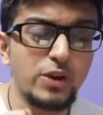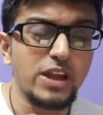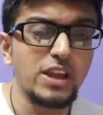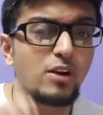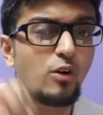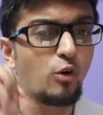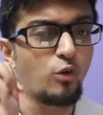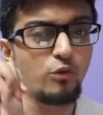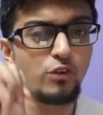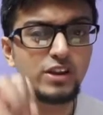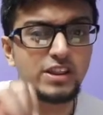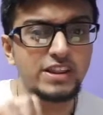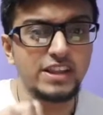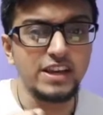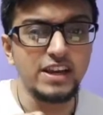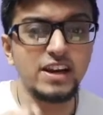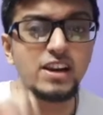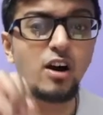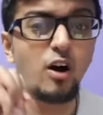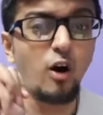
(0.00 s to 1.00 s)
queen over
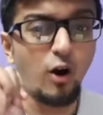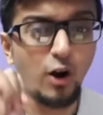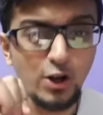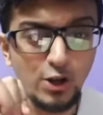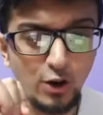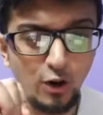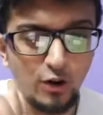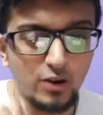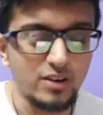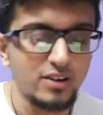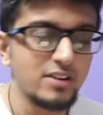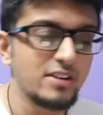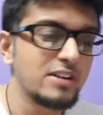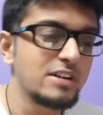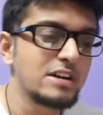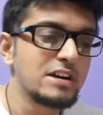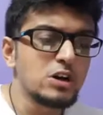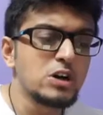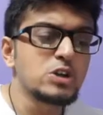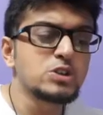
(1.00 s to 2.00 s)
there or not.
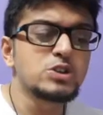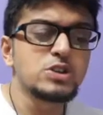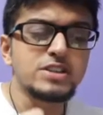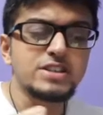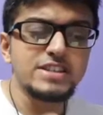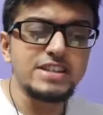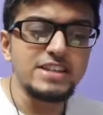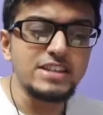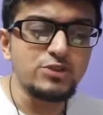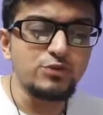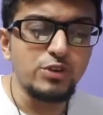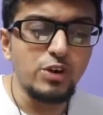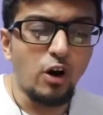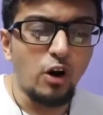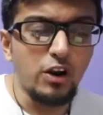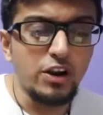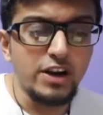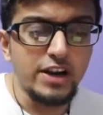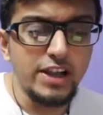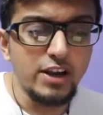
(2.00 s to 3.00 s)
So since we
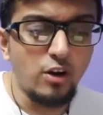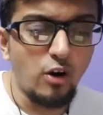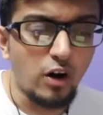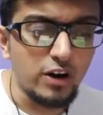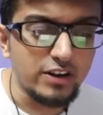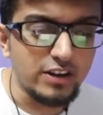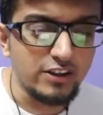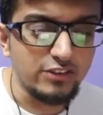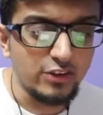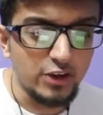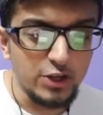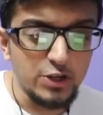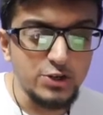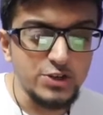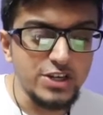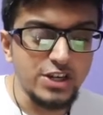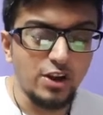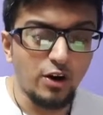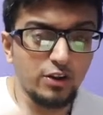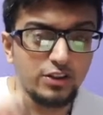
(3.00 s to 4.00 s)
already got the
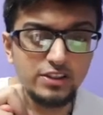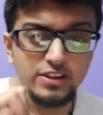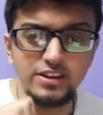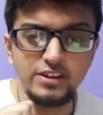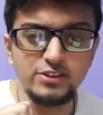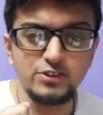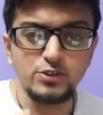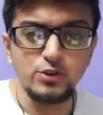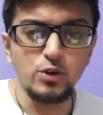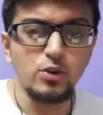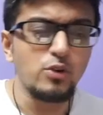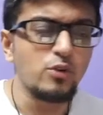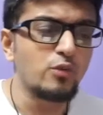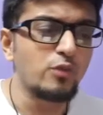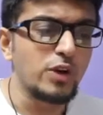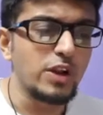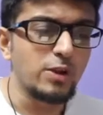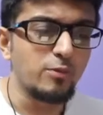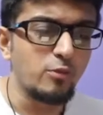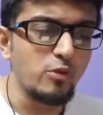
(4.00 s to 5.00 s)
solution on this row,
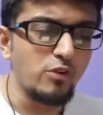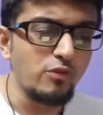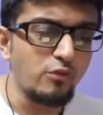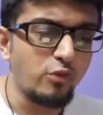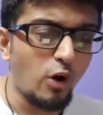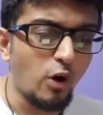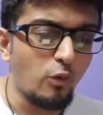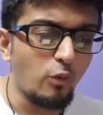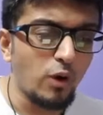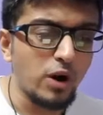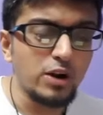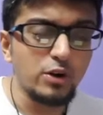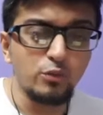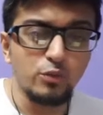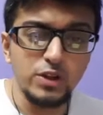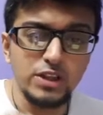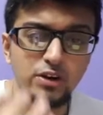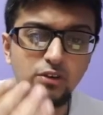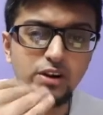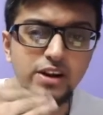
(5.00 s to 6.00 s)
we'll move forward
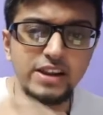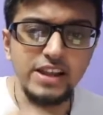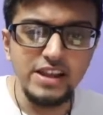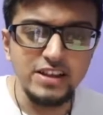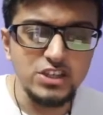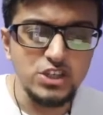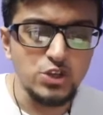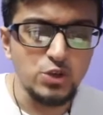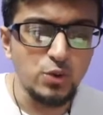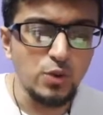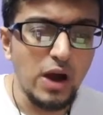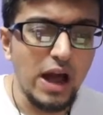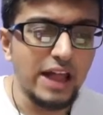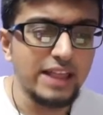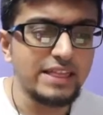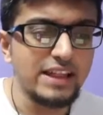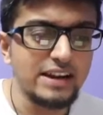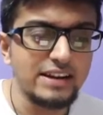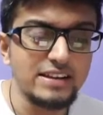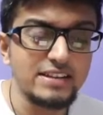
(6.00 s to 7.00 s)
with our next row,
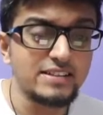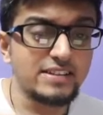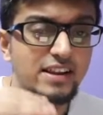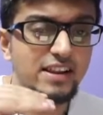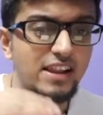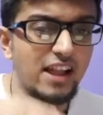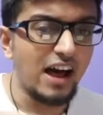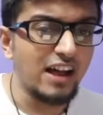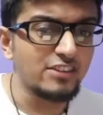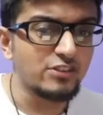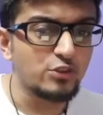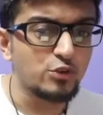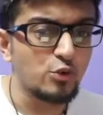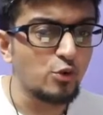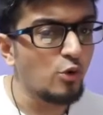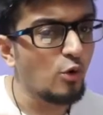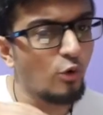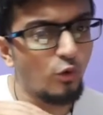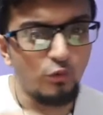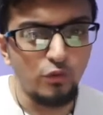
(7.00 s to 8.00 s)
and that is the last
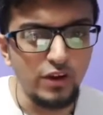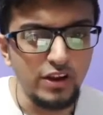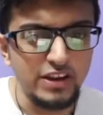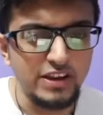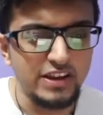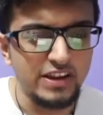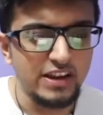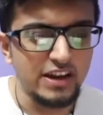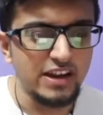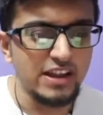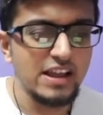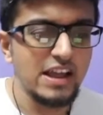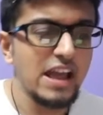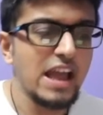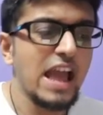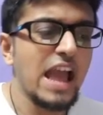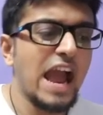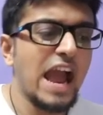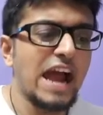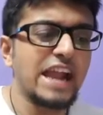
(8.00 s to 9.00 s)
row over here.
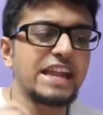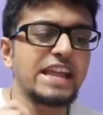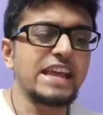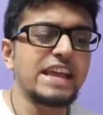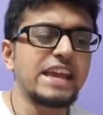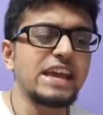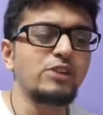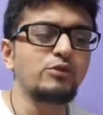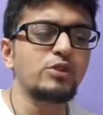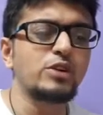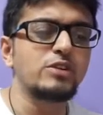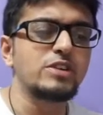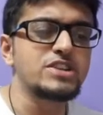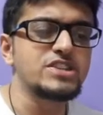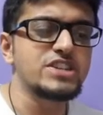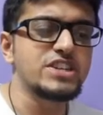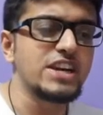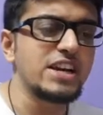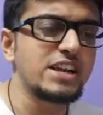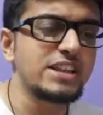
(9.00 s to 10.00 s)
And again we will
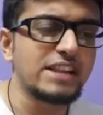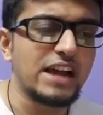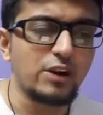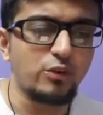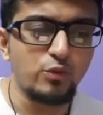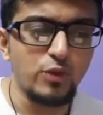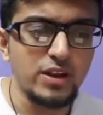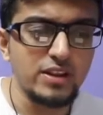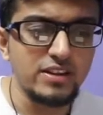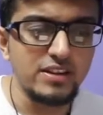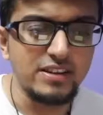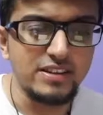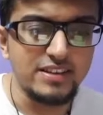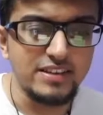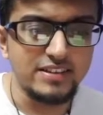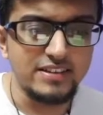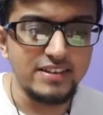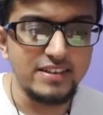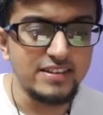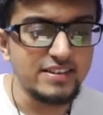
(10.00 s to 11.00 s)
check that whether
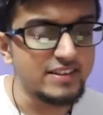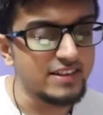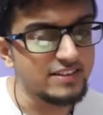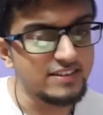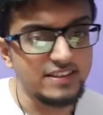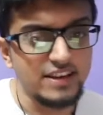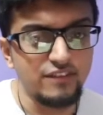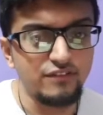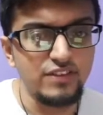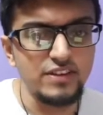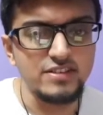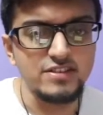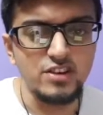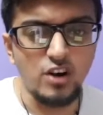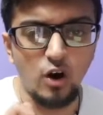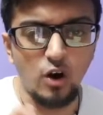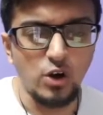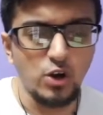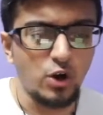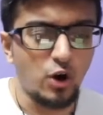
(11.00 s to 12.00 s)
this is the safest
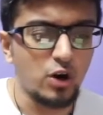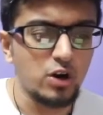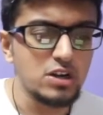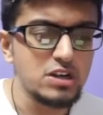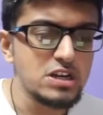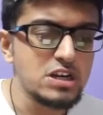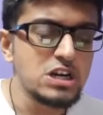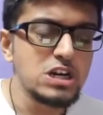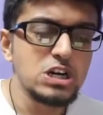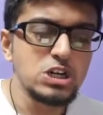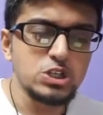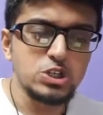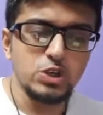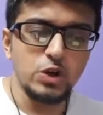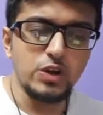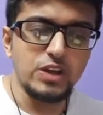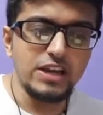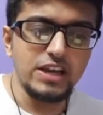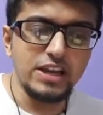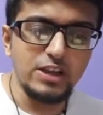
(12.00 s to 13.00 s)
or not.
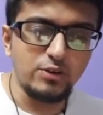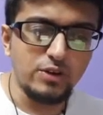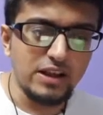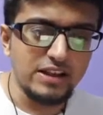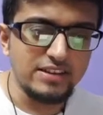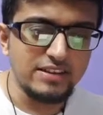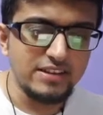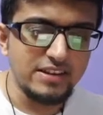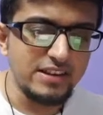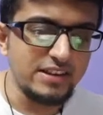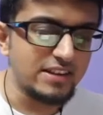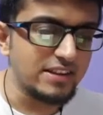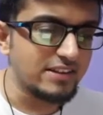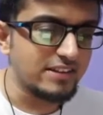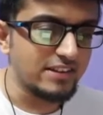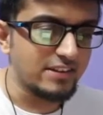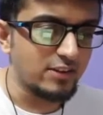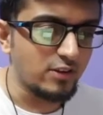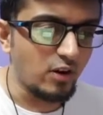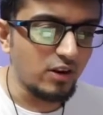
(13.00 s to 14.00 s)
So here you can see
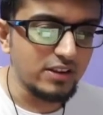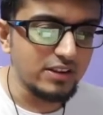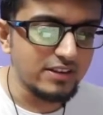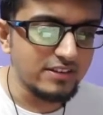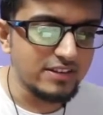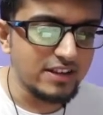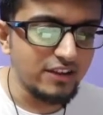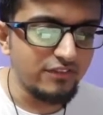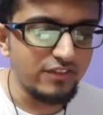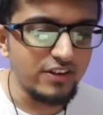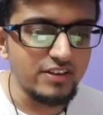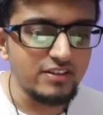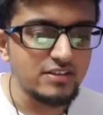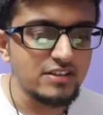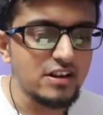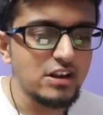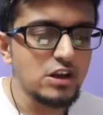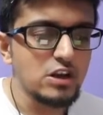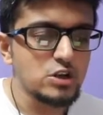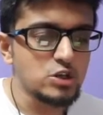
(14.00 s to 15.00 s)
this is not the
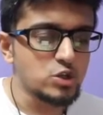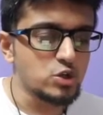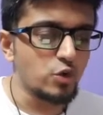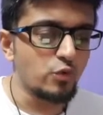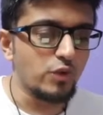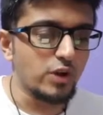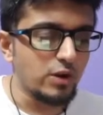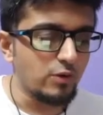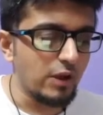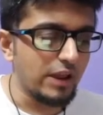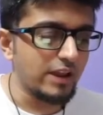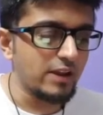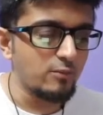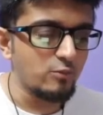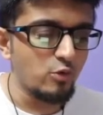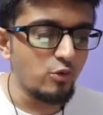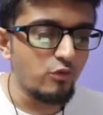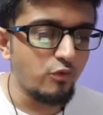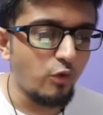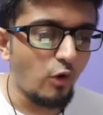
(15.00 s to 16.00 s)
safest. So we'll
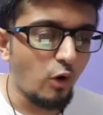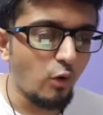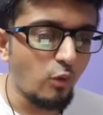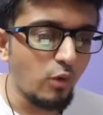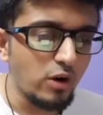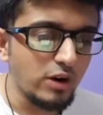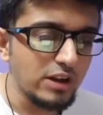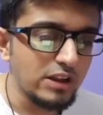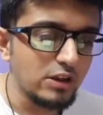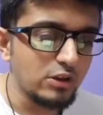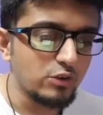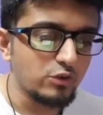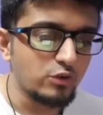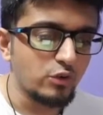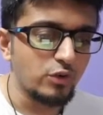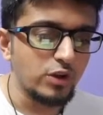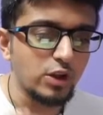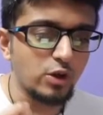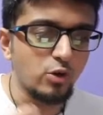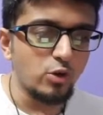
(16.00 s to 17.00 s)
again move forward.
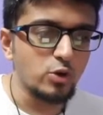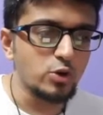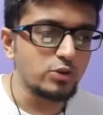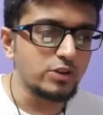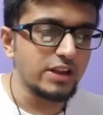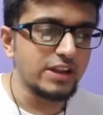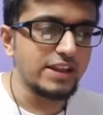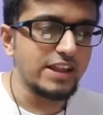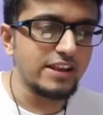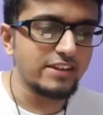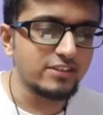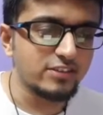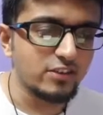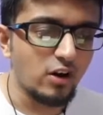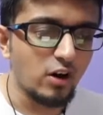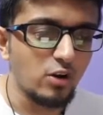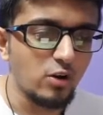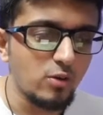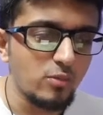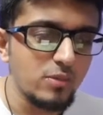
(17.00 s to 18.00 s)
So we'll go to the next
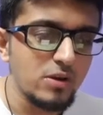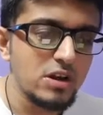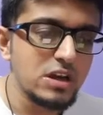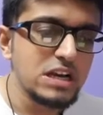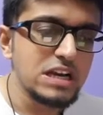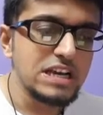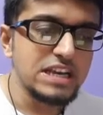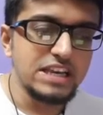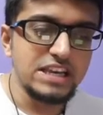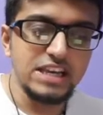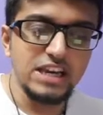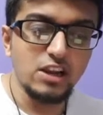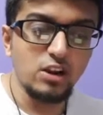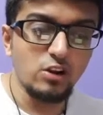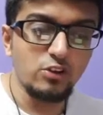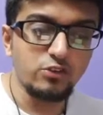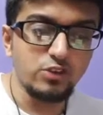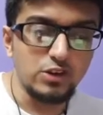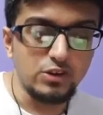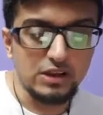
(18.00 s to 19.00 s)
column. Here
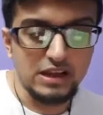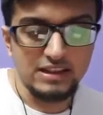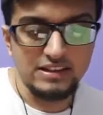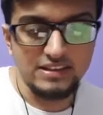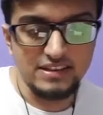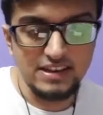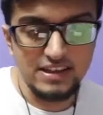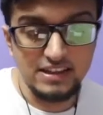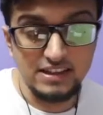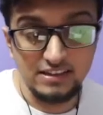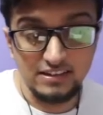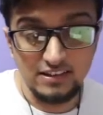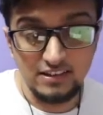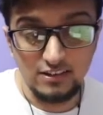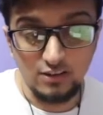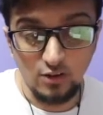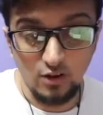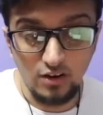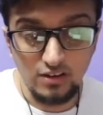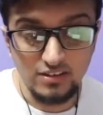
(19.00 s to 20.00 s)
also you can see this
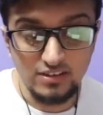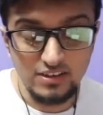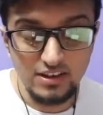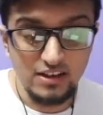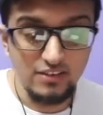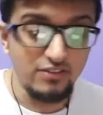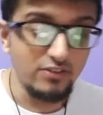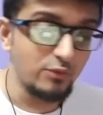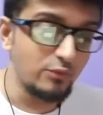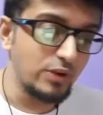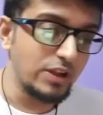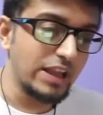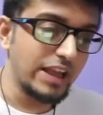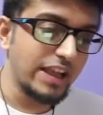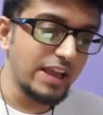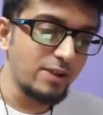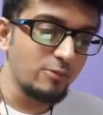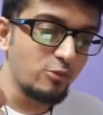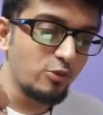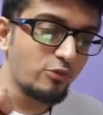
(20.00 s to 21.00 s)
is not safe. We'll
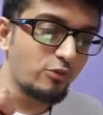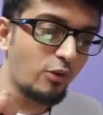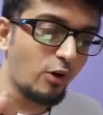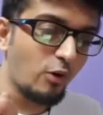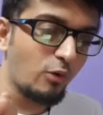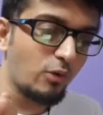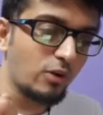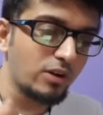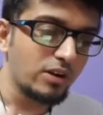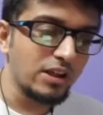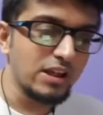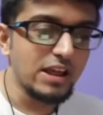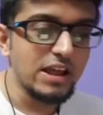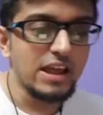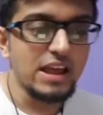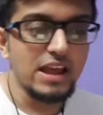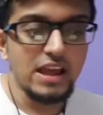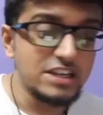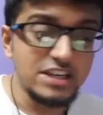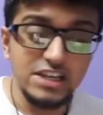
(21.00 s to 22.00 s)
again move forward.
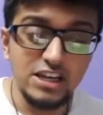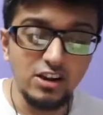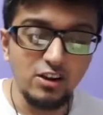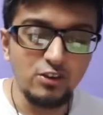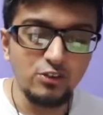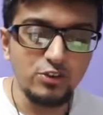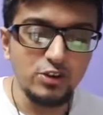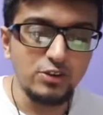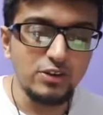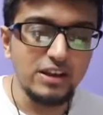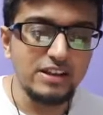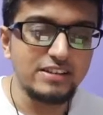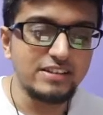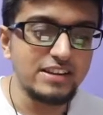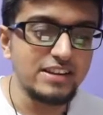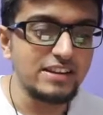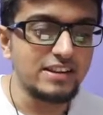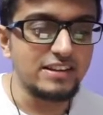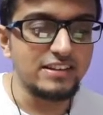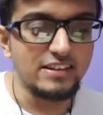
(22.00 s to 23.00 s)
Here also you can
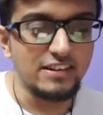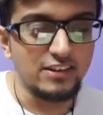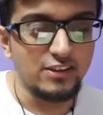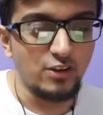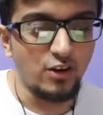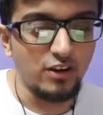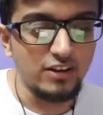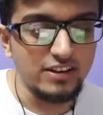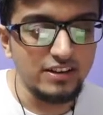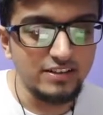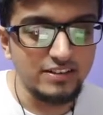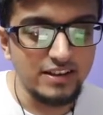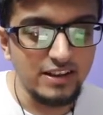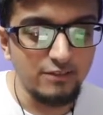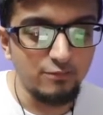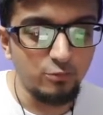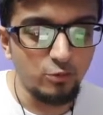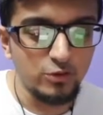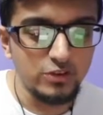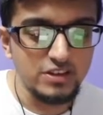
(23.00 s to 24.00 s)
see this is not the
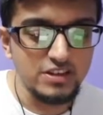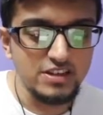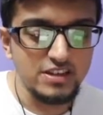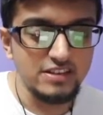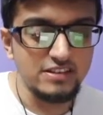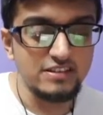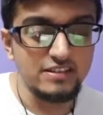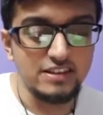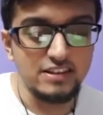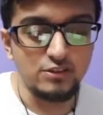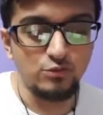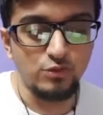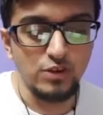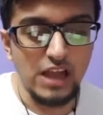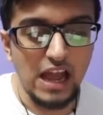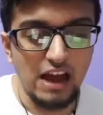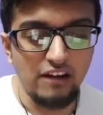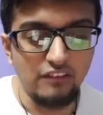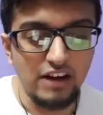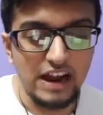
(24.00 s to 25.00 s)
safe position since
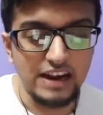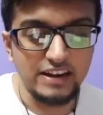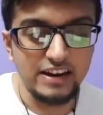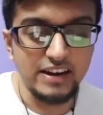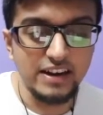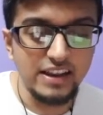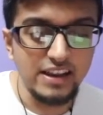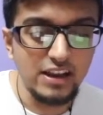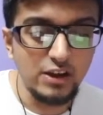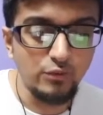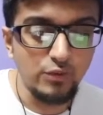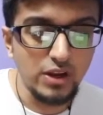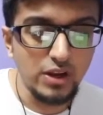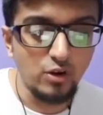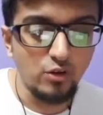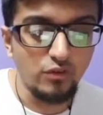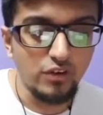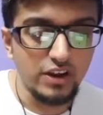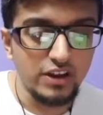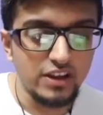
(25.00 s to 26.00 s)
we have an attacking
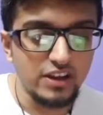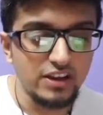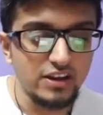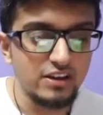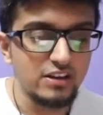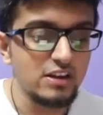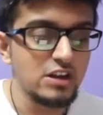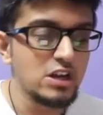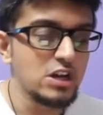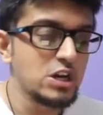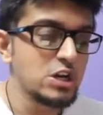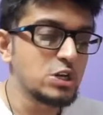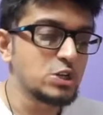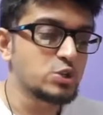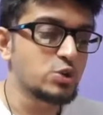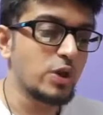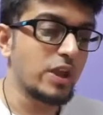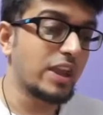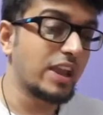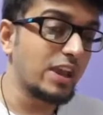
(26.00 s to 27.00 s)
queen over here.
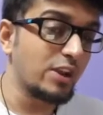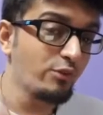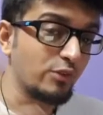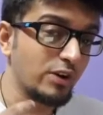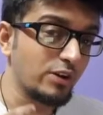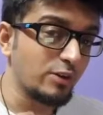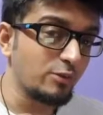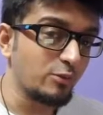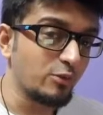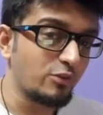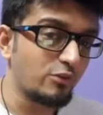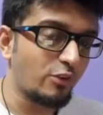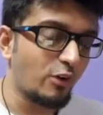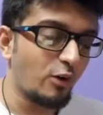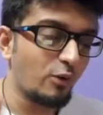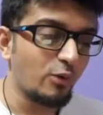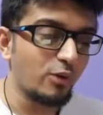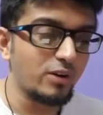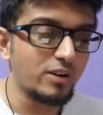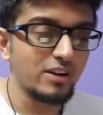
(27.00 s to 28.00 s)
So again we will move
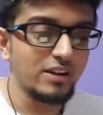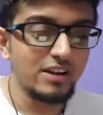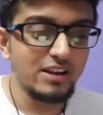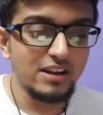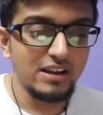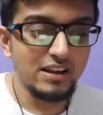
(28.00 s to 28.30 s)
forward.